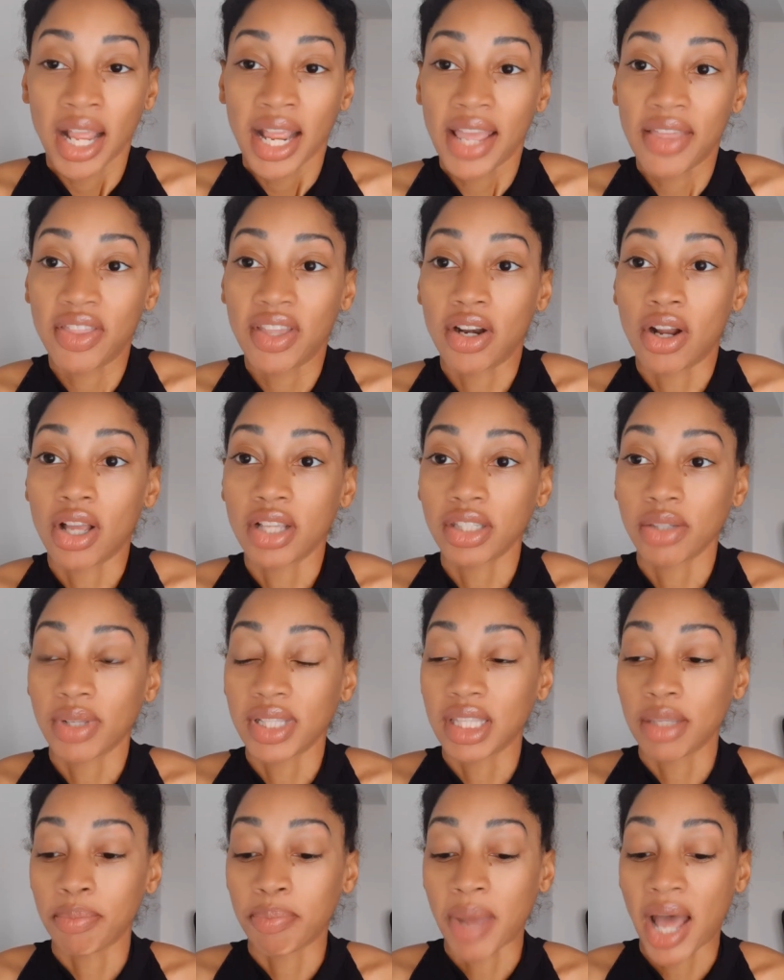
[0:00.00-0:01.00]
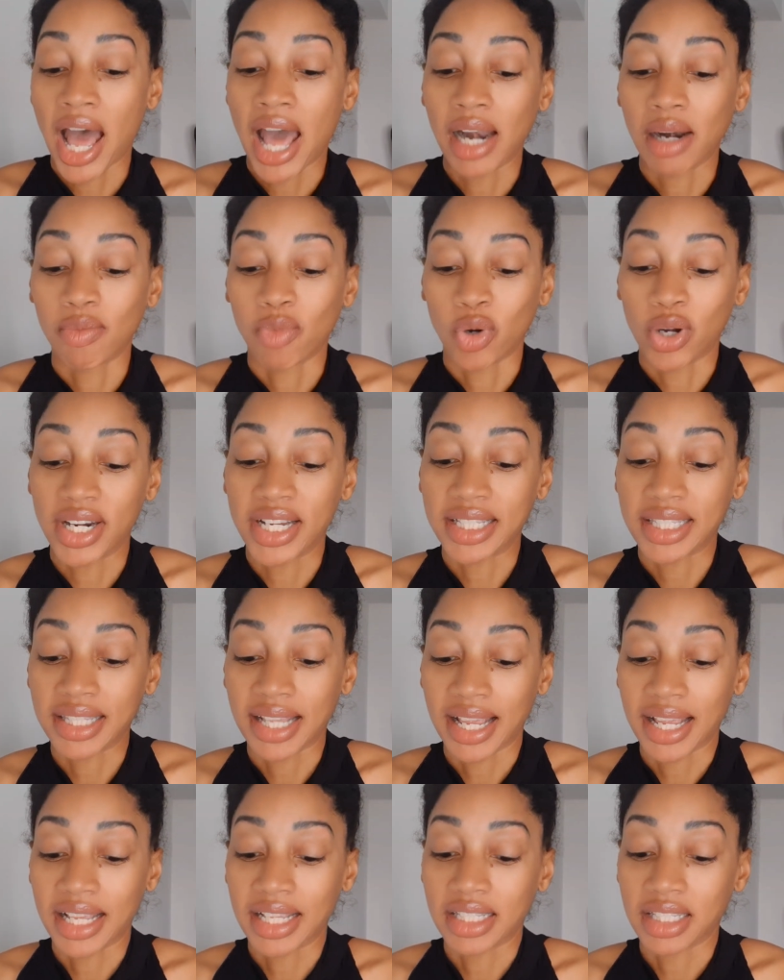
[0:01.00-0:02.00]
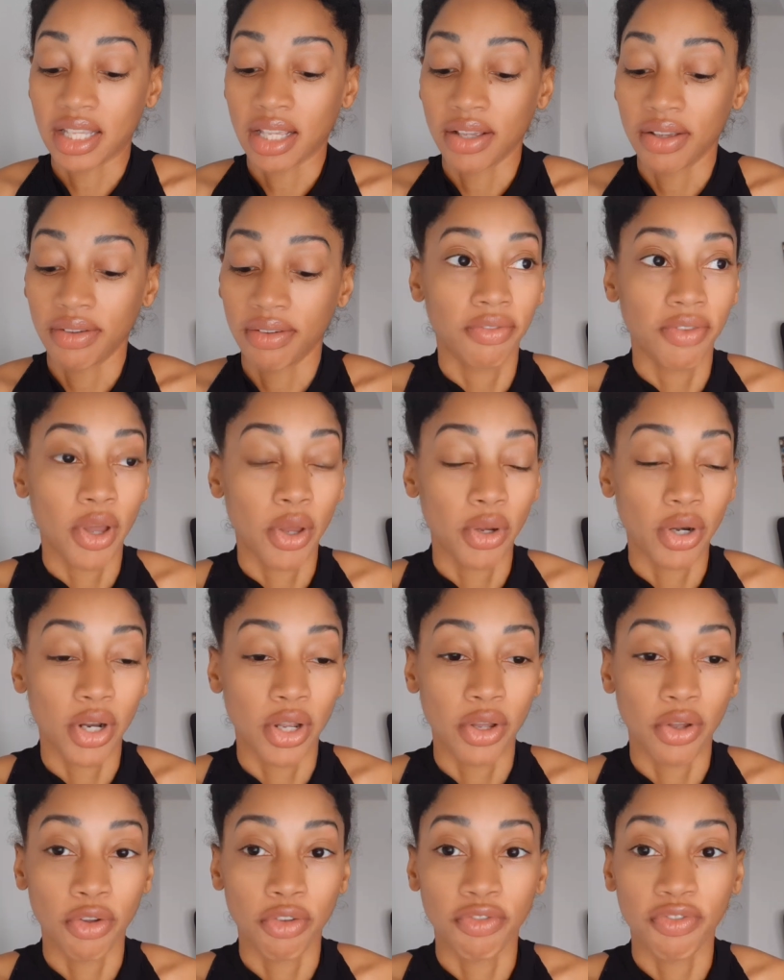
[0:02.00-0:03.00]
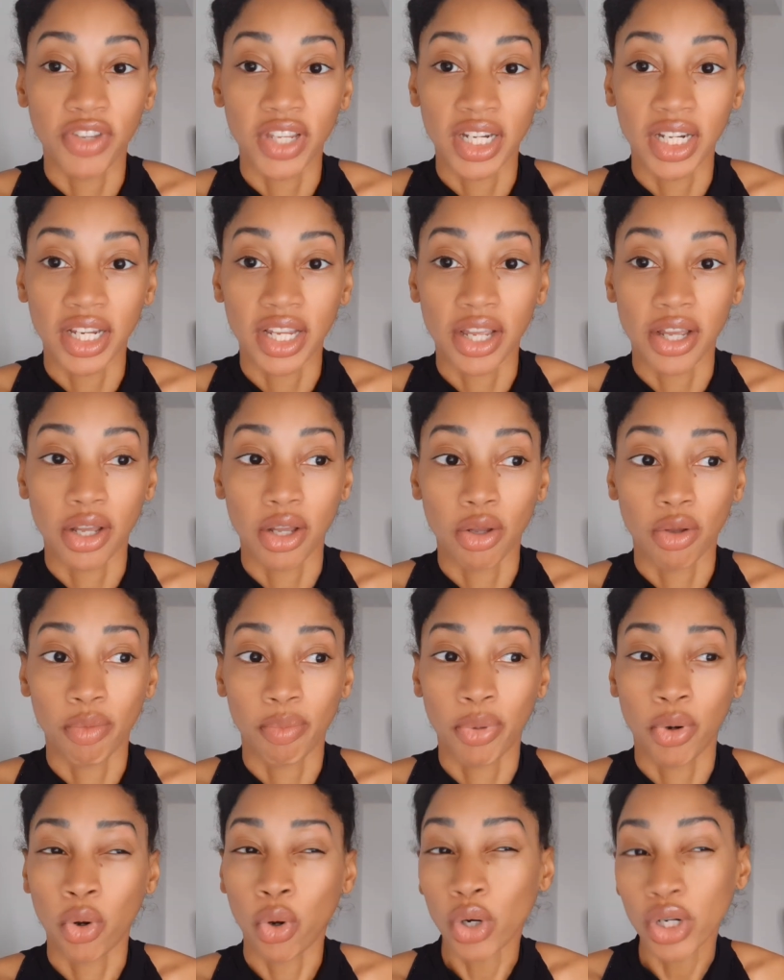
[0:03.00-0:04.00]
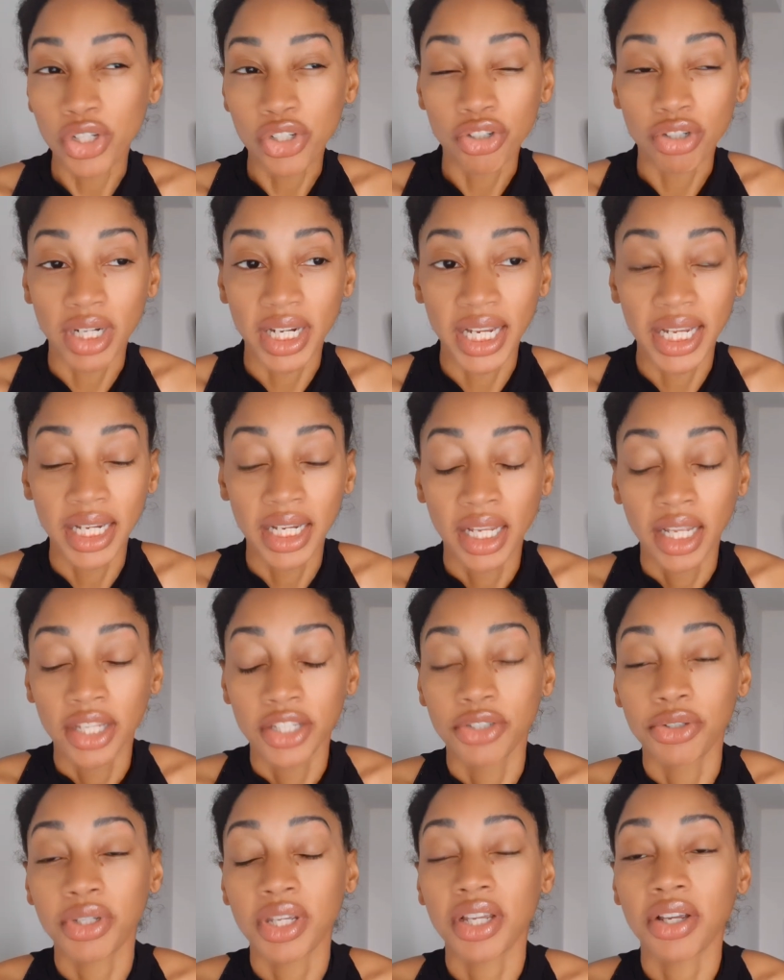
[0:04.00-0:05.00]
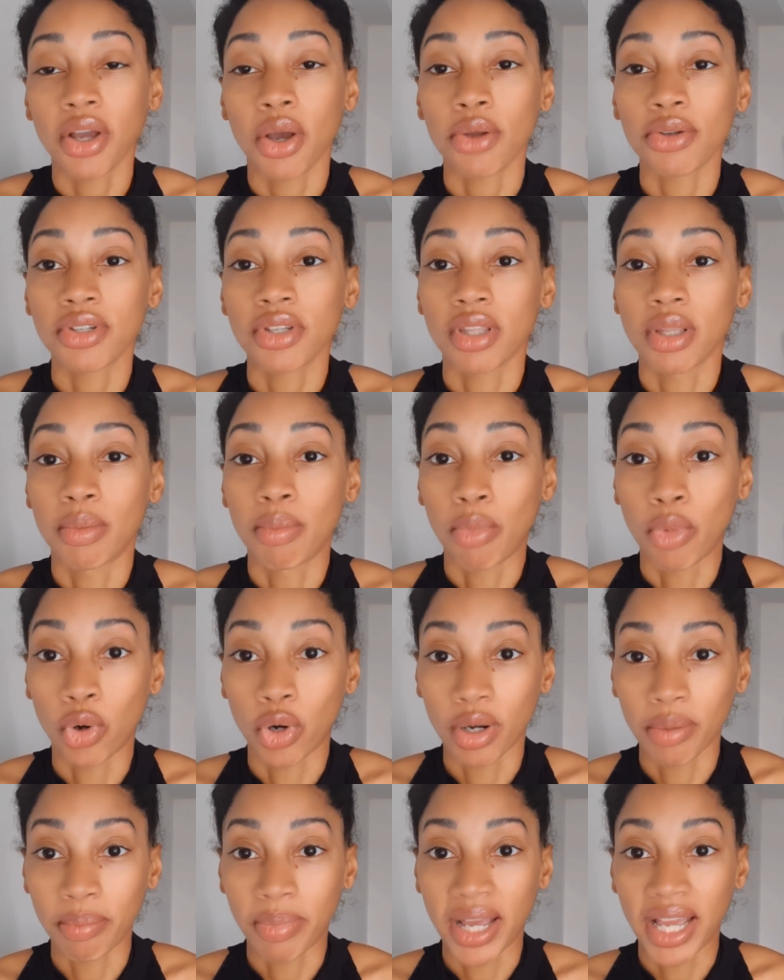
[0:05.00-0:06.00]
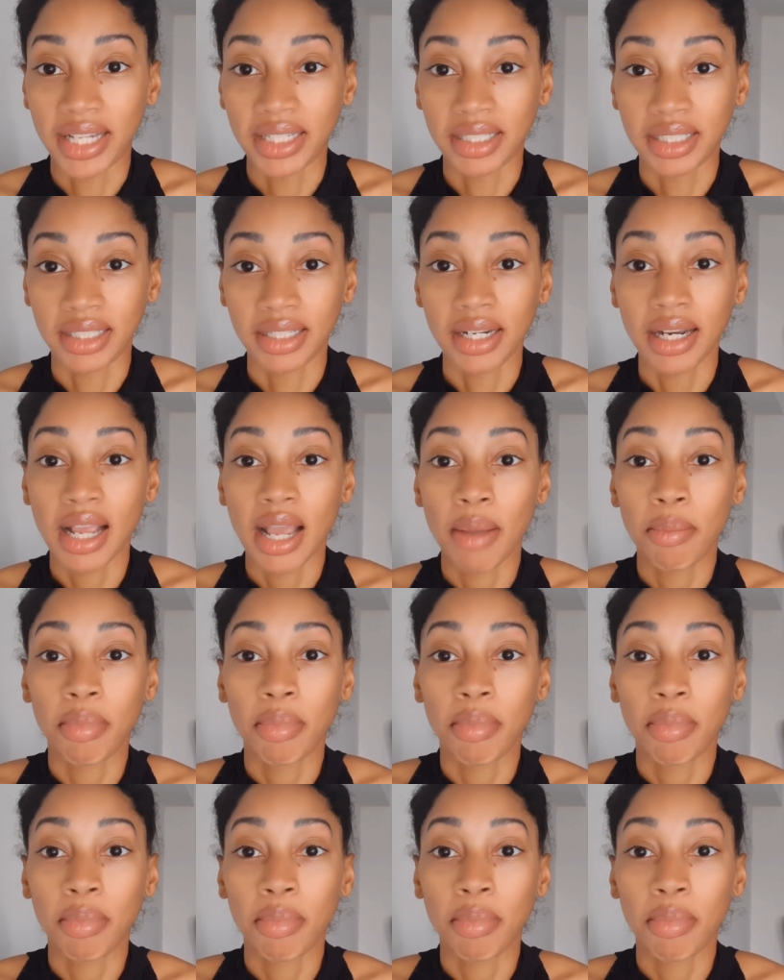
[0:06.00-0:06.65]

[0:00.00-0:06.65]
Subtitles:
And then also at the bottom where it says photo, video, portrait, you can go to the more button,